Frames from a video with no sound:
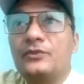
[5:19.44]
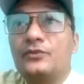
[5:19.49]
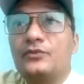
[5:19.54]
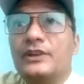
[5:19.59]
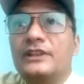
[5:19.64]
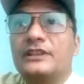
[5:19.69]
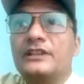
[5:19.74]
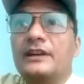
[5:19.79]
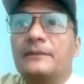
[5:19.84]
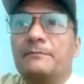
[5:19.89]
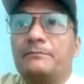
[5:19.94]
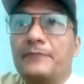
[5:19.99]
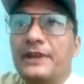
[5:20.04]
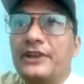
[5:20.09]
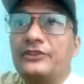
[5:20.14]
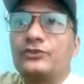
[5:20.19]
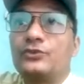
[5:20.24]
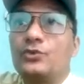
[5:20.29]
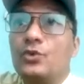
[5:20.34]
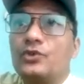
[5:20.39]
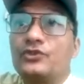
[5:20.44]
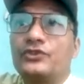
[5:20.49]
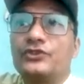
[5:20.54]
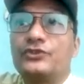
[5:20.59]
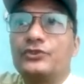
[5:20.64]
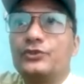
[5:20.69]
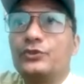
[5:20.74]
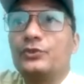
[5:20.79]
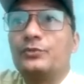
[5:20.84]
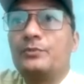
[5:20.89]
with the press notes
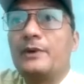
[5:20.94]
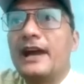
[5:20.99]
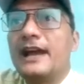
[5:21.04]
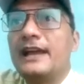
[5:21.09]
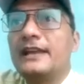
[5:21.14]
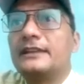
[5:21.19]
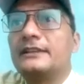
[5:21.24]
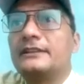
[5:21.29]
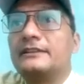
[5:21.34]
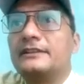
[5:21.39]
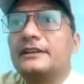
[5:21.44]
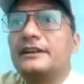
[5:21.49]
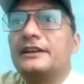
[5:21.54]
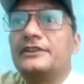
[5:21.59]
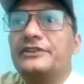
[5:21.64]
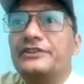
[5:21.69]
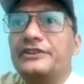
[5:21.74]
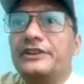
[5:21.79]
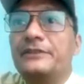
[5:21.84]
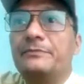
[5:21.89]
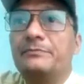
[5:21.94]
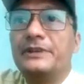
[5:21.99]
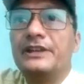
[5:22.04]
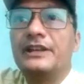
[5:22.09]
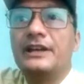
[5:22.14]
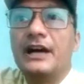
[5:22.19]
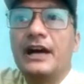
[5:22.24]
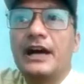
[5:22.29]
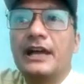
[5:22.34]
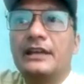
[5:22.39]
issued by the
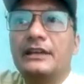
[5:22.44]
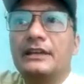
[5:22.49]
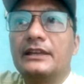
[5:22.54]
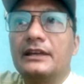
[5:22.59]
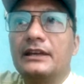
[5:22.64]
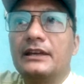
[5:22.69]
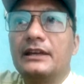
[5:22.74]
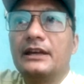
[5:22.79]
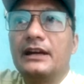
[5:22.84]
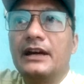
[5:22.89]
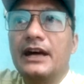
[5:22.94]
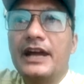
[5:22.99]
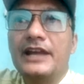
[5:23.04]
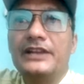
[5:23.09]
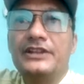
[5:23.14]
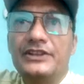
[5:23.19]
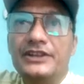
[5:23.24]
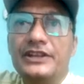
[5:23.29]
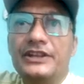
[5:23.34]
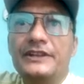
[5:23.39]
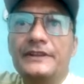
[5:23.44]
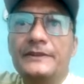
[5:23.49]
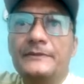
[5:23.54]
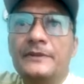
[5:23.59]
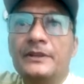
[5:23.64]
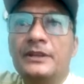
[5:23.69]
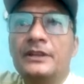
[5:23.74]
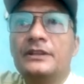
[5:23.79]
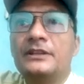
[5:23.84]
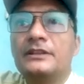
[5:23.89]
DPIIT,
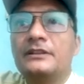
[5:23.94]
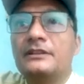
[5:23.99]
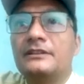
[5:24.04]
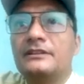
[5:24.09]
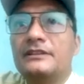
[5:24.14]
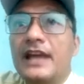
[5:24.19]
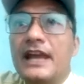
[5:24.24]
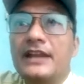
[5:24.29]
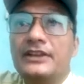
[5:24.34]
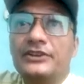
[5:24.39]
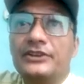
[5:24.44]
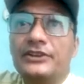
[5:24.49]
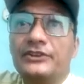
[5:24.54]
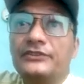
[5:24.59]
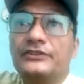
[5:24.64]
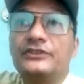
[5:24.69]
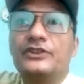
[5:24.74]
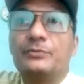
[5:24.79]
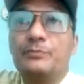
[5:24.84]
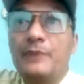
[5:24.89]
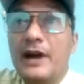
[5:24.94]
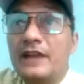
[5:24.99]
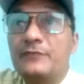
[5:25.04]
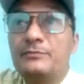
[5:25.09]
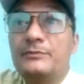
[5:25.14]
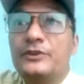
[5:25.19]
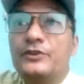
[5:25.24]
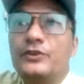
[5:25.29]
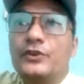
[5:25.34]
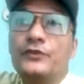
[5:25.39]
that is
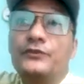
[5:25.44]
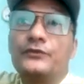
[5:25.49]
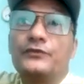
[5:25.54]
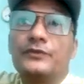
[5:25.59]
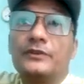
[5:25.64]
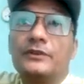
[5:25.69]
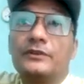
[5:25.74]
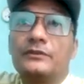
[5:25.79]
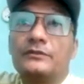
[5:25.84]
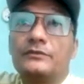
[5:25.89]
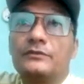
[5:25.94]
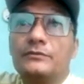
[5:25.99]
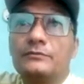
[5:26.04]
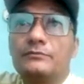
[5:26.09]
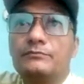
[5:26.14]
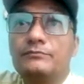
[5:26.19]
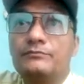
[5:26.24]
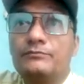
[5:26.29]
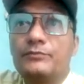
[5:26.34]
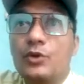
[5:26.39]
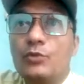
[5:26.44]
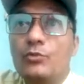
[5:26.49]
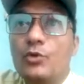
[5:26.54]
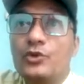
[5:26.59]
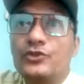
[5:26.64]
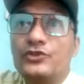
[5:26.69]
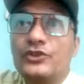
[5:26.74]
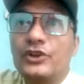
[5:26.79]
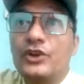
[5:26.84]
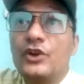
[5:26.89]
Department of
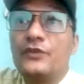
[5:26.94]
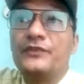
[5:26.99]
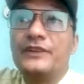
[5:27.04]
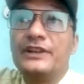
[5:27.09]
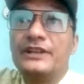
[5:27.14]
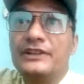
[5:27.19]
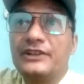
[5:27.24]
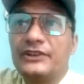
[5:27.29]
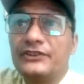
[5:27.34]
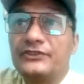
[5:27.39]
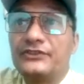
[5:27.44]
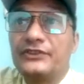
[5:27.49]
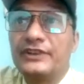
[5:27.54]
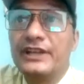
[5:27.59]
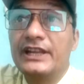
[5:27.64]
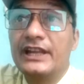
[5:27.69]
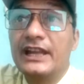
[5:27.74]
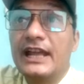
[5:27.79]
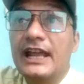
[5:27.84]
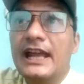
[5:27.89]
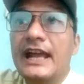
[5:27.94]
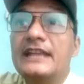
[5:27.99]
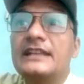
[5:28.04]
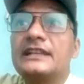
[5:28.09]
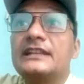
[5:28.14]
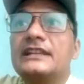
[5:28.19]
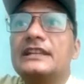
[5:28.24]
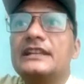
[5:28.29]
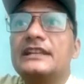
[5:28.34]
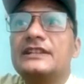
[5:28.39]
Promotion of Industry
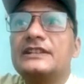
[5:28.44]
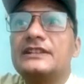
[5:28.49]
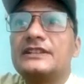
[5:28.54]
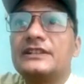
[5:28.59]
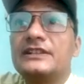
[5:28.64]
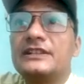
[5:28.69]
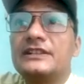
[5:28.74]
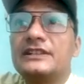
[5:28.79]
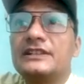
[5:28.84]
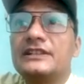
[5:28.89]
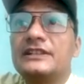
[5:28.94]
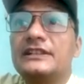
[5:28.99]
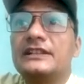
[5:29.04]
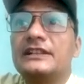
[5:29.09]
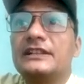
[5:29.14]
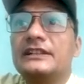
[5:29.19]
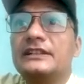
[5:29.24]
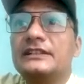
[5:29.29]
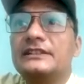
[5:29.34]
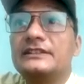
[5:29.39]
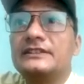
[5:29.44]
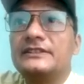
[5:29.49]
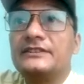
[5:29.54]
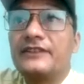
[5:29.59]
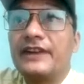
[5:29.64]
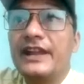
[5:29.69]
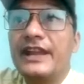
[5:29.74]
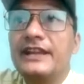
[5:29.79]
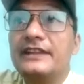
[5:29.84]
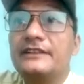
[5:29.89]
and Internal
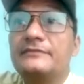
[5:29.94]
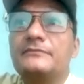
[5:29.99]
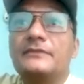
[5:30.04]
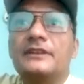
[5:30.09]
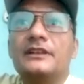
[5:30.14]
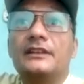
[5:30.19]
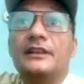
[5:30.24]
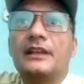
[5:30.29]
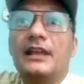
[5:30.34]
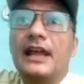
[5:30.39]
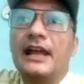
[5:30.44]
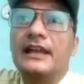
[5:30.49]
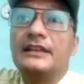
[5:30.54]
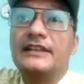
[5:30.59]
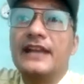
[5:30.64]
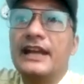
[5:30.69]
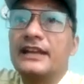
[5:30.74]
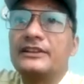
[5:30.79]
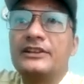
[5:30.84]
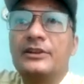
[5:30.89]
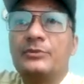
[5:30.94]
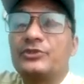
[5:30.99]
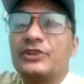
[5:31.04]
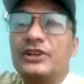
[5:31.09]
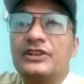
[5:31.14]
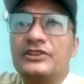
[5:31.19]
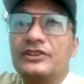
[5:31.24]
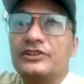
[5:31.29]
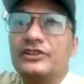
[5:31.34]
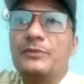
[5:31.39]
Trade, and that comes
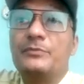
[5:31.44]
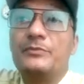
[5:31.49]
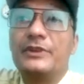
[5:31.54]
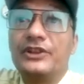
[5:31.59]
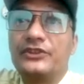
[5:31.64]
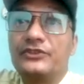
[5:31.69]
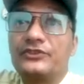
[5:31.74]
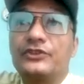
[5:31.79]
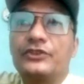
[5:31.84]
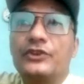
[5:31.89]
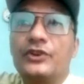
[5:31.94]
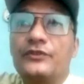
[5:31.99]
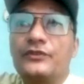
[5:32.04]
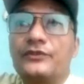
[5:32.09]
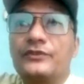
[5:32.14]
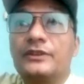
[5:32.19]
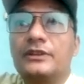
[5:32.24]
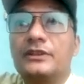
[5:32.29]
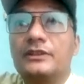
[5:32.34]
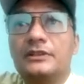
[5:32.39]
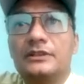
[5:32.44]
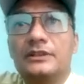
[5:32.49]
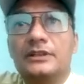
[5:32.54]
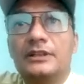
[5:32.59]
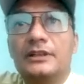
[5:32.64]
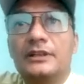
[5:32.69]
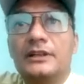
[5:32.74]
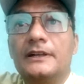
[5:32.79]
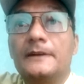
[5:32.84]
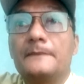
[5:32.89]
under the Ministry of
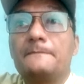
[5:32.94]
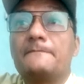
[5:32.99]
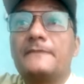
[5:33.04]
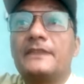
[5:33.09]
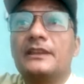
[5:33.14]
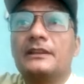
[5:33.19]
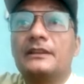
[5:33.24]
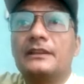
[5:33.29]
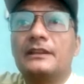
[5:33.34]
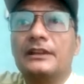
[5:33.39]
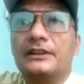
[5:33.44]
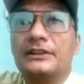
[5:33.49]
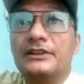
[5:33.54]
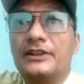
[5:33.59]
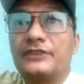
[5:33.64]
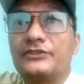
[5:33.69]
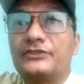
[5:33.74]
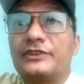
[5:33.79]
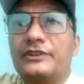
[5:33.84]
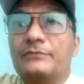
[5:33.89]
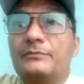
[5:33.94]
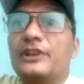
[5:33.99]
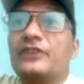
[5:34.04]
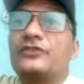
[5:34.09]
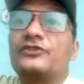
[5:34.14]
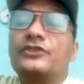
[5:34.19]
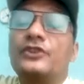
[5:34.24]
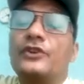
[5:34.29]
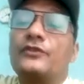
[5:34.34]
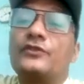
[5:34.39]

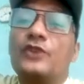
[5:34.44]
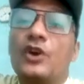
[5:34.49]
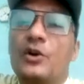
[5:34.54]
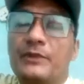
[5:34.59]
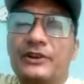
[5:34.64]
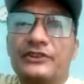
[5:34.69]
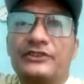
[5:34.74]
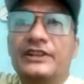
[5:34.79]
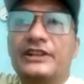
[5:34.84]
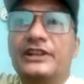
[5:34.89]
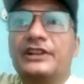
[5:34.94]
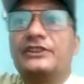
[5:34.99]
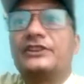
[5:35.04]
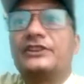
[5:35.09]
Ministry of Commerce and